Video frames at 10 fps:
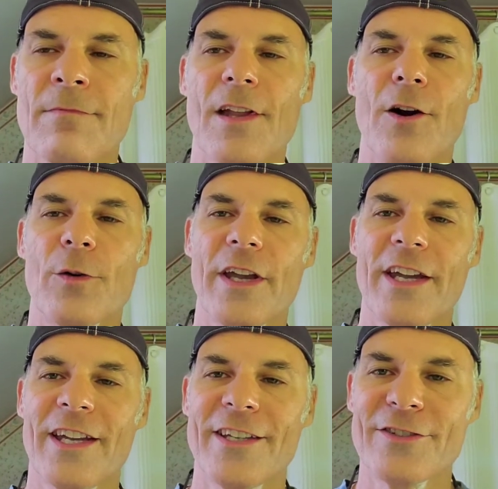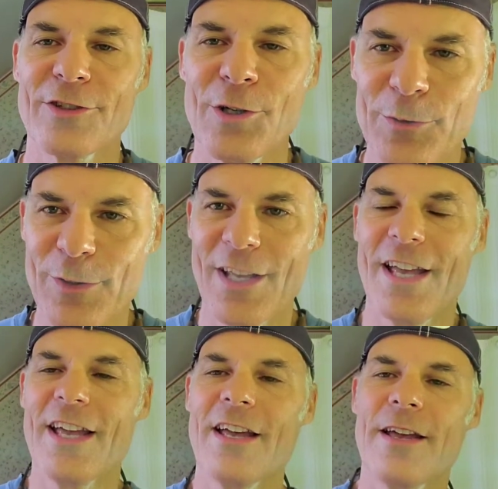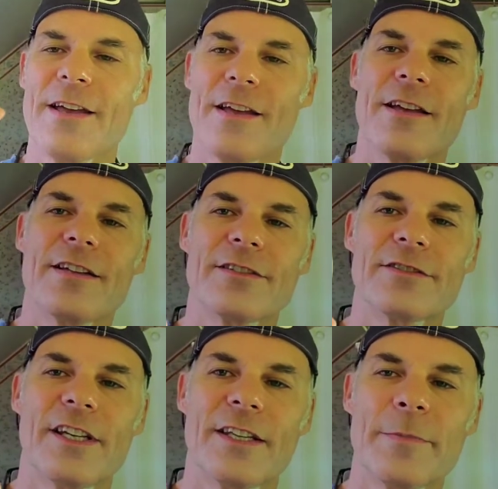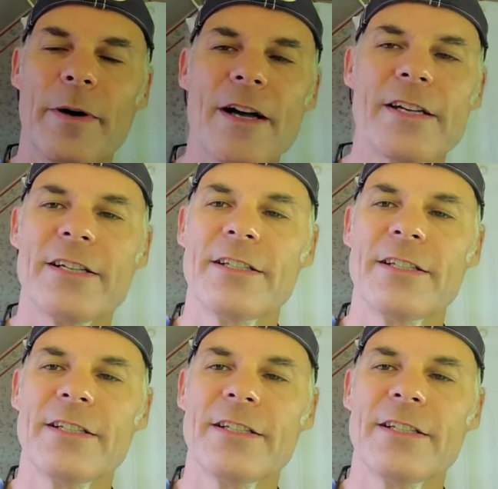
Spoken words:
Okay, so take the puck.